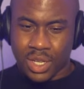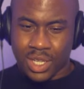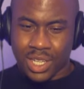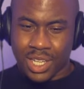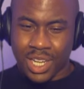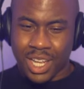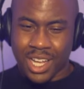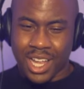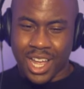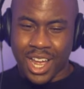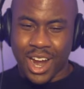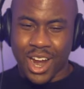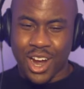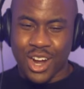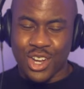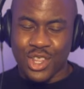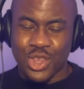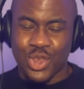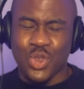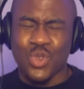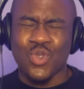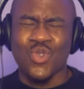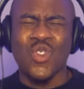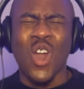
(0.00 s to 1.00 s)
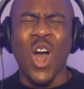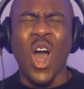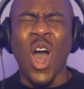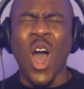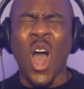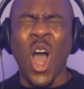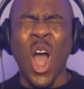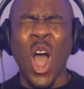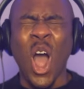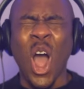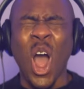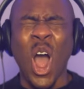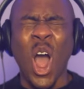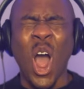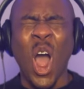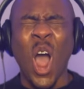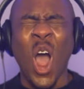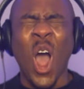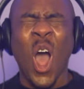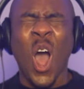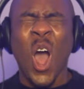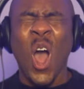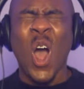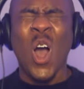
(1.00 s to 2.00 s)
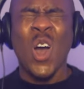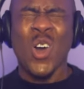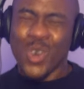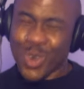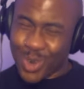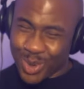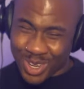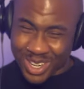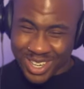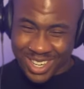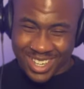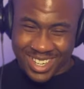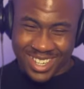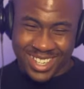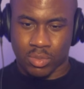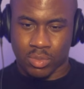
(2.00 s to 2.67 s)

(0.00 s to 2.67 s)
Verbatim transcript: Look at her throne!